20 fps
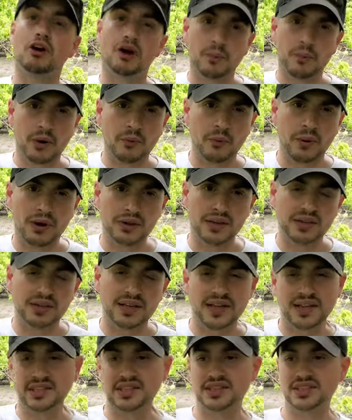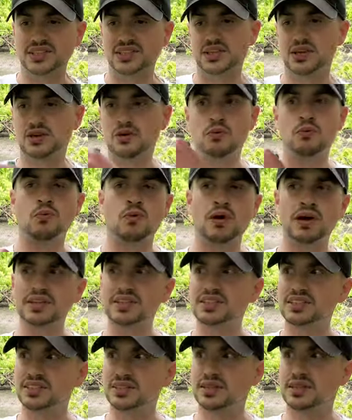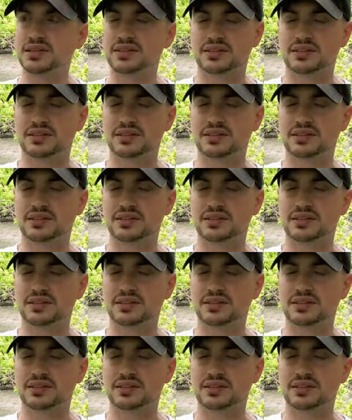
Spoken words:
arm around it like this, once